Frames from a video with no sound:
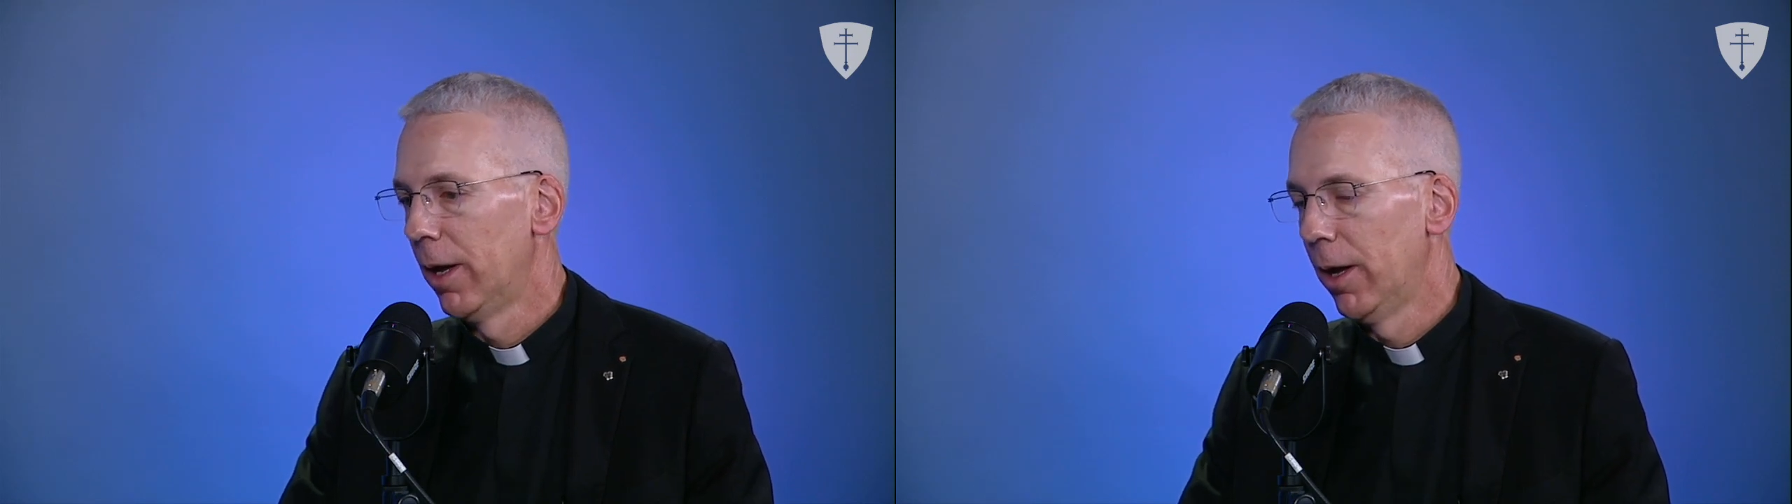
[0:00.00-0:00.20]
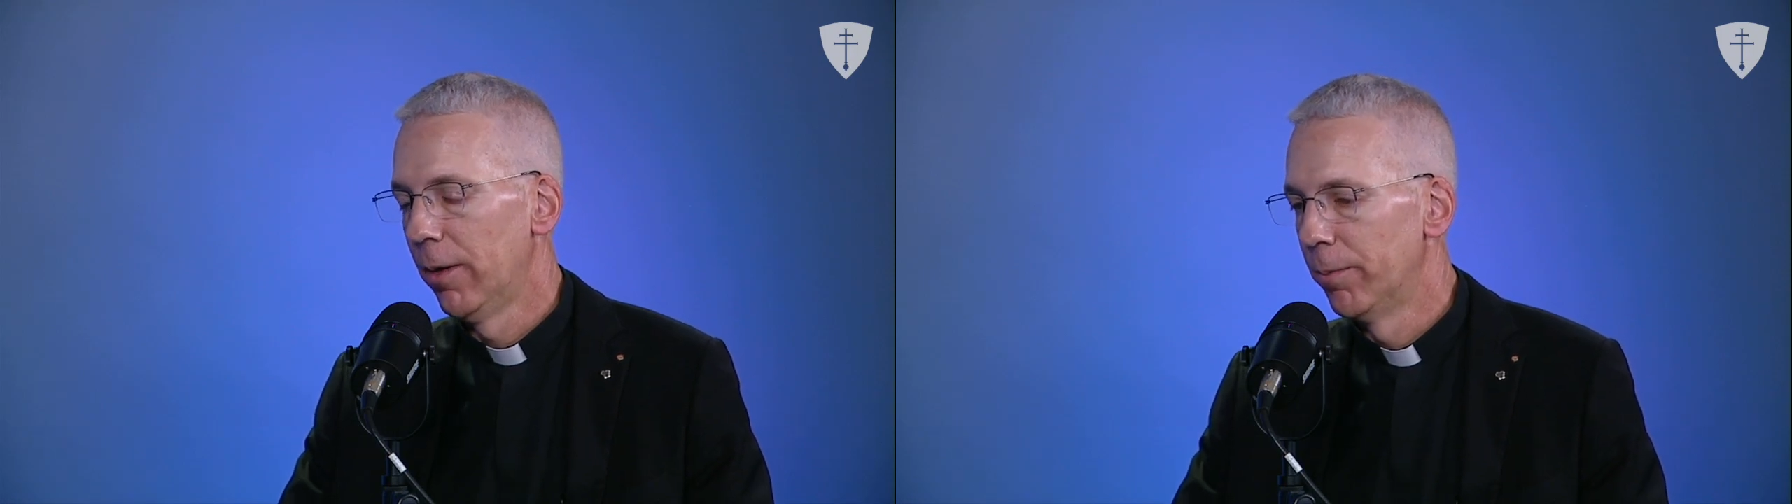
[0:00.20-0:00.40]

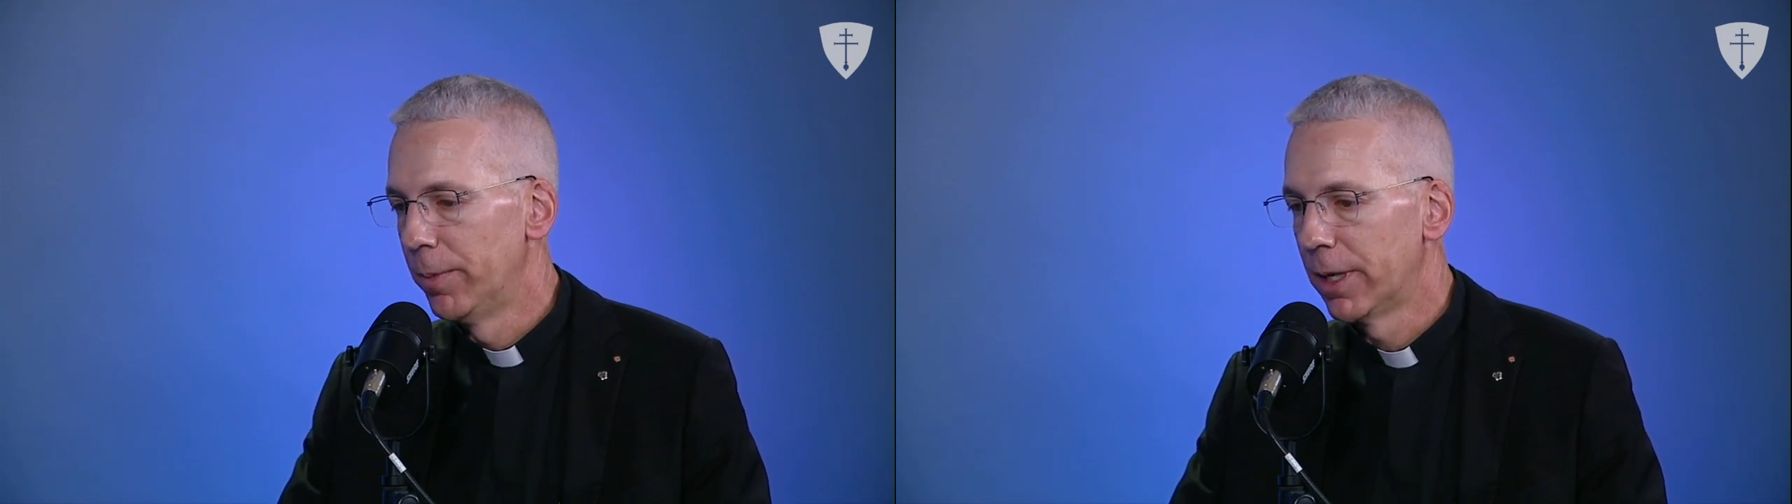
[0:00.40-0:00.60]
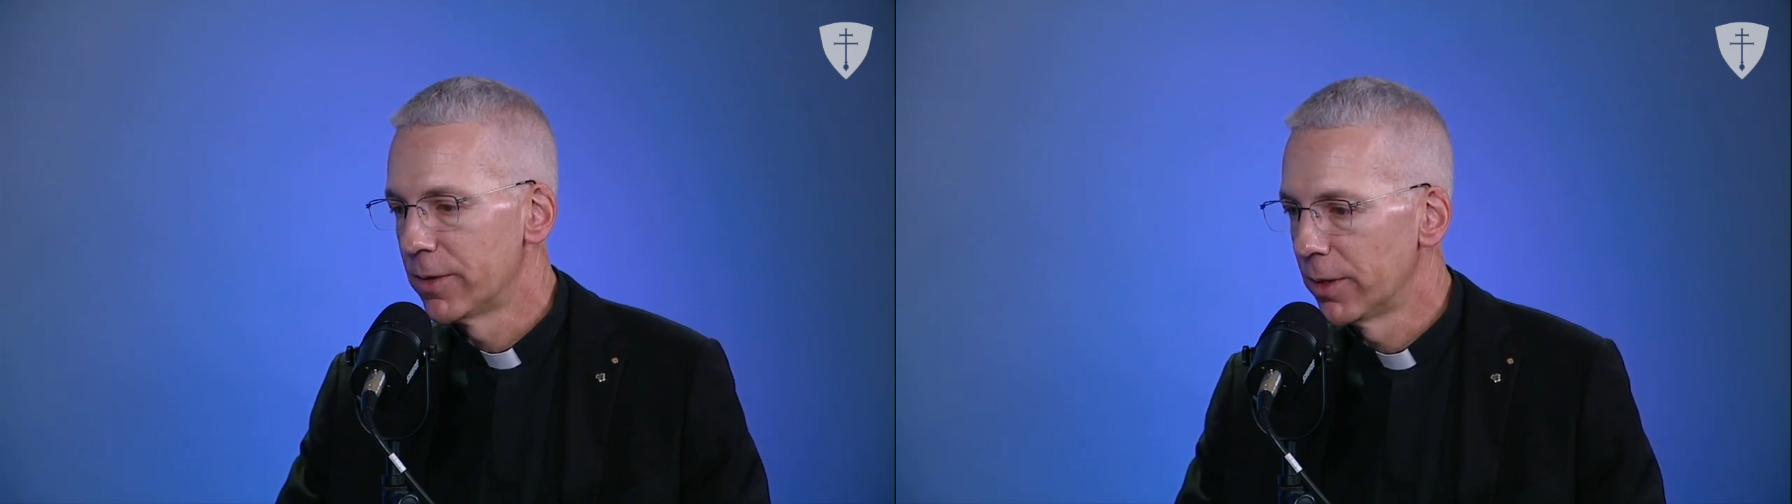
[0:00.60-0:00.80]
uh,
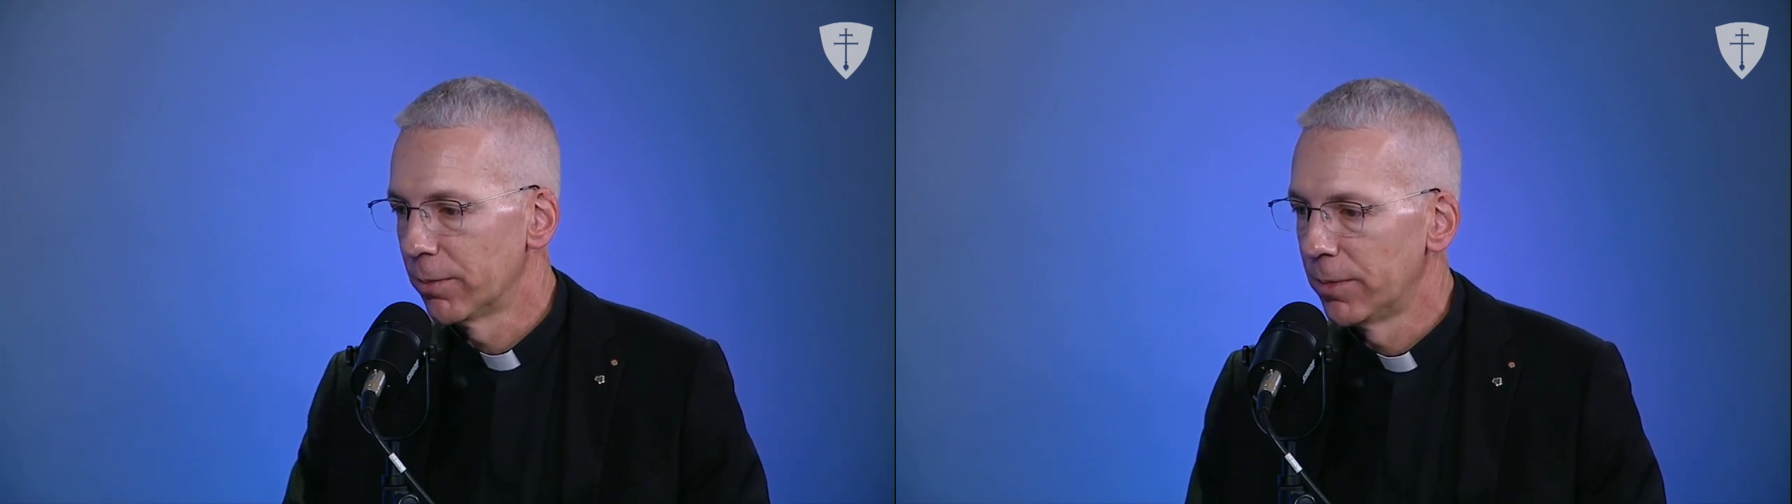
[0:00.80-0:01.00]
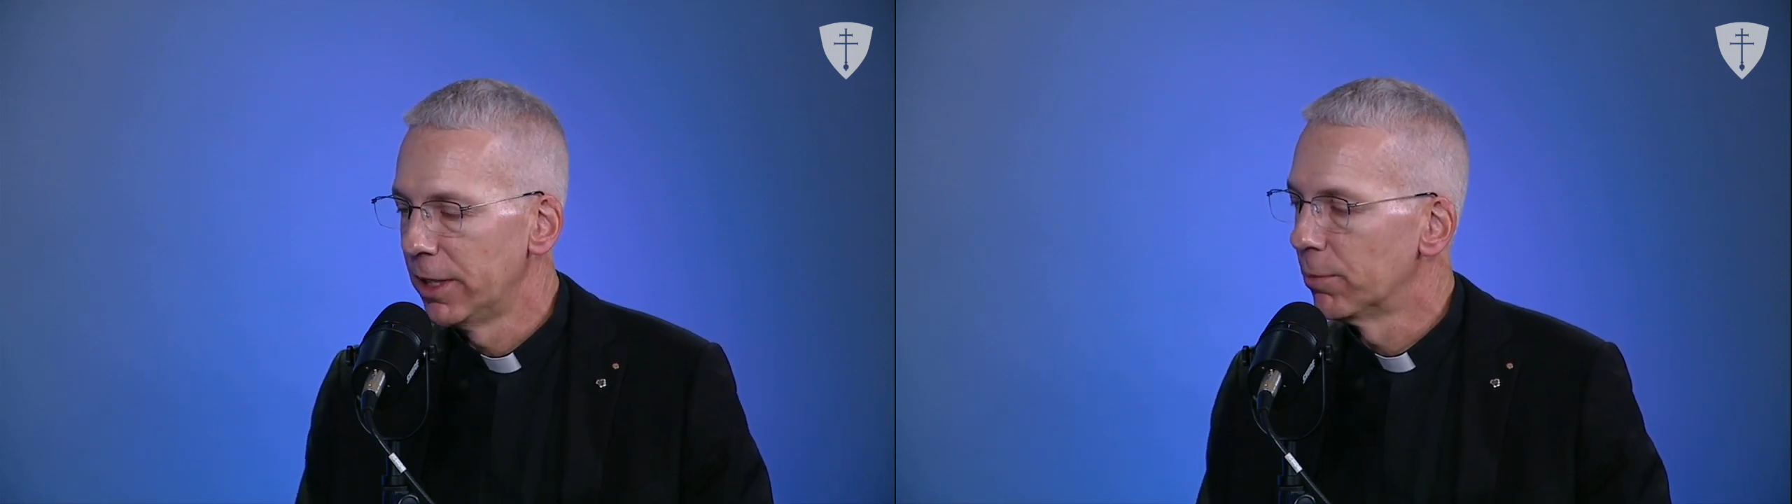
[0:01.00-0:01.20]
because they
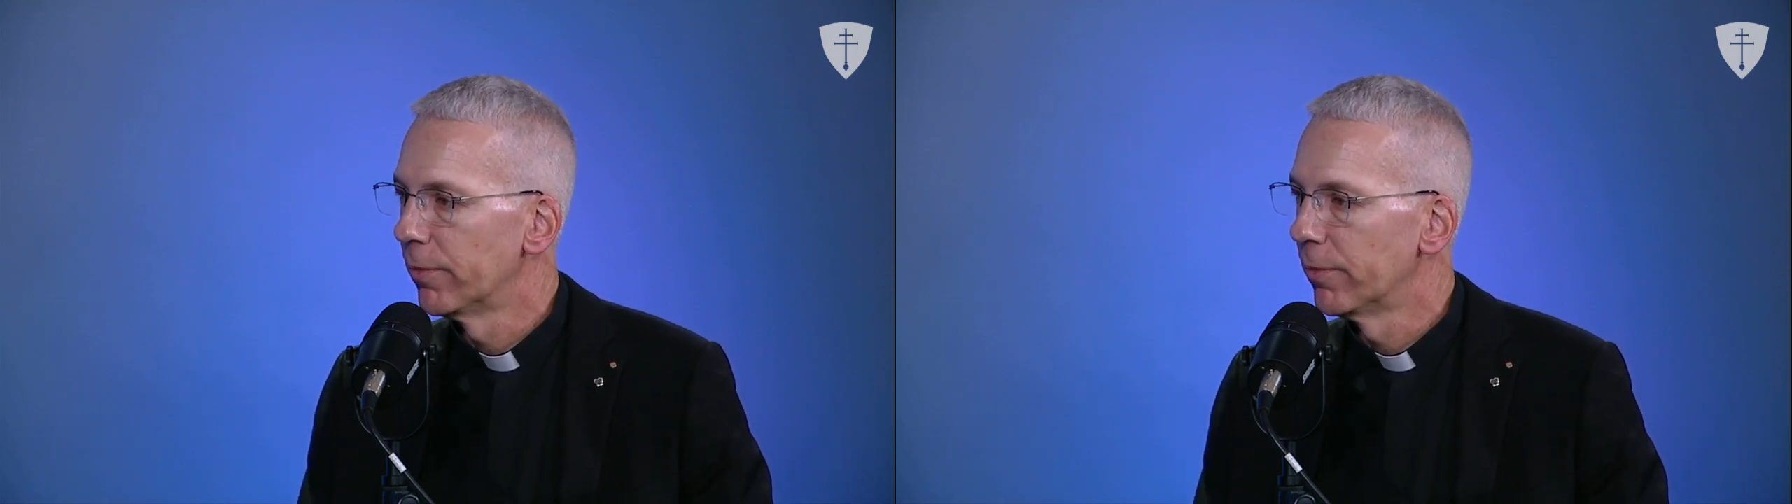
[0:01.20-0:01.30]
need to